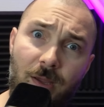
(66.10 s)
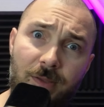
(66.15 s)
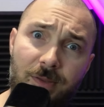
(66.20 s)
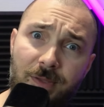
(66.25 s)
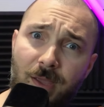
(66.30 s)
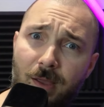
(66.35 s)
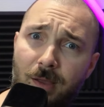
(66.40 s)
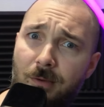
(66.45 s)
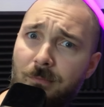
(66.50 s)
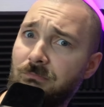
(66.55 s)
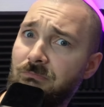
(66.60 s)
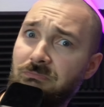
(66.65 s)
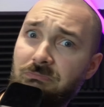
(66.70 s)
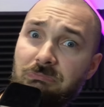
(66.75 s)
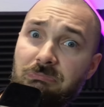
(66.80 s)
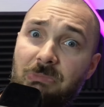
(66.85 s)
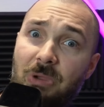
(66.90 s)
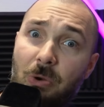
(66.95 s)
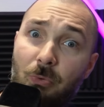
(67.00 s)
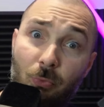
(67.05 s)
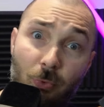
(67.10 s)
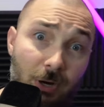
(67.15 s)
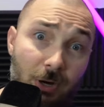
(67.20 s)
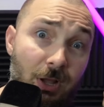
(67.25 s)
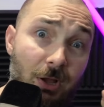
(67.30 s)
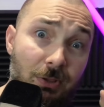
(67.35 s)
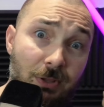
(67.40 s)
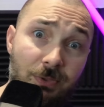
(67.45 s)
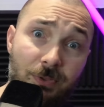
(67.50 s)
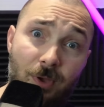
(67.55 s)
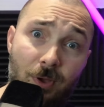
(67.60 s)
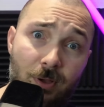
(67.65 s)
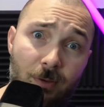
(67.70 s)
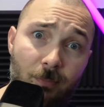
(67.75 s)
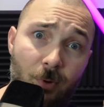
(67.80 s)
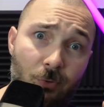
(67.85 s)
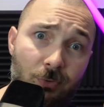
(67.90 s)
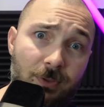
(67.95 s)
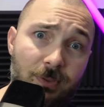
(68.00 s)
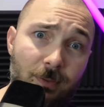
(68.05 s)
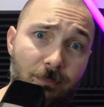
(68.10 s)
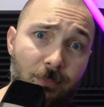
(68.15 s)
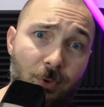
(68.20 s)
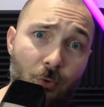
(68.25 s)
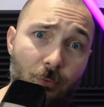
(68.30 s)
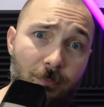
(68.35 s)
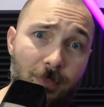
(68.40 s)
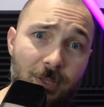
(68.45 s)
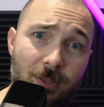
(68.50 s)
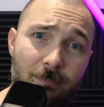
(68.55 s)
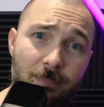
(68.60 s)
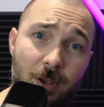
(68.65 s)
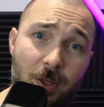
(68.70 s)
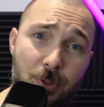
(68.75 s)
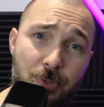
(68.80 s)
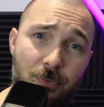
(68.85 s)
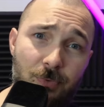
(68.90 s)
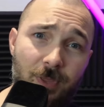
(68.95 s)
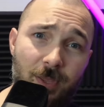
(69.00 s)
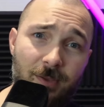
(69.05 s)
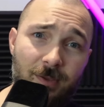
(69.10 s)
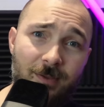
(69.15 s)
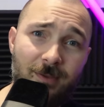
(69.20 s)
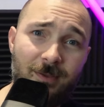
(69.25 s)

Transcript: yeah, we're gonna talk about the Miyoo Mini Plus today.